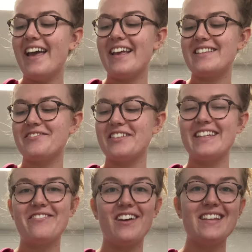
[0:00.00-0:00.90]
it's a
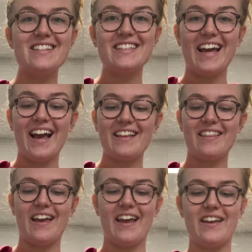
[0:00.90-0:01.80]
really fun snack
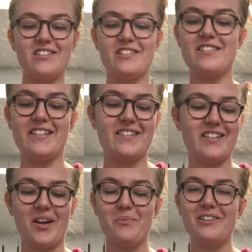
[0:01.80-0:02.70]
that just needs a
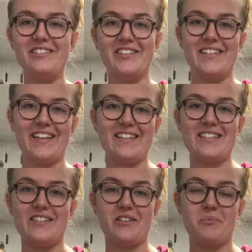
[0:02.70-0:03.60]
couple
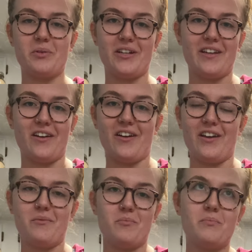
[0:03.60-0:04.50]
ingredients and you can put it
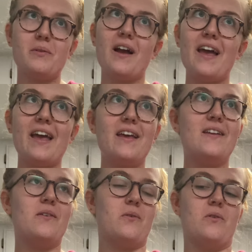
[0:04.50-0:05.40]
on
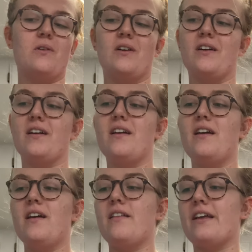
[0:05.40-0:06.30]
bread or
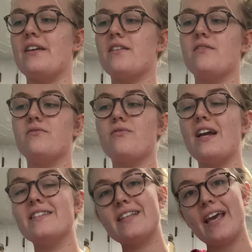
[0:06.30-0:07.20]
like
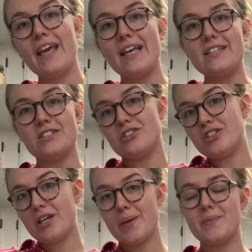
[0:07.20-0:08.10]
rice cakes and
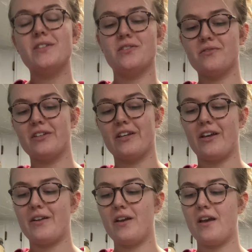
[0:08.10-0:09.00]
chips and it's really
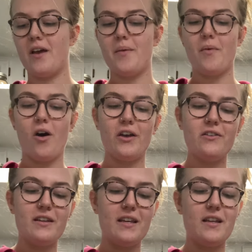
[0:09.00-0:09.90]
good. Um, all
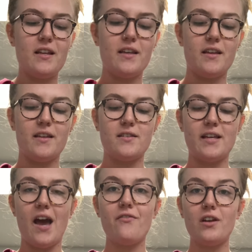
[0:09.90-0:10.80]
you need is
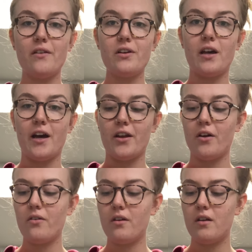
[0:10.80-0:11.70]
half an
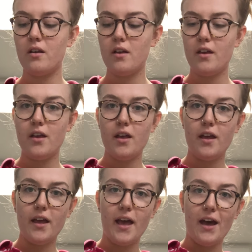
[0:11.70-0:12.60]
avocado,
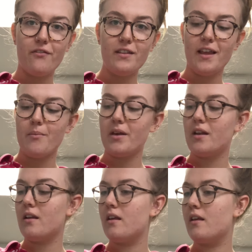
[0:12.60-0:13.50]
half a lemon,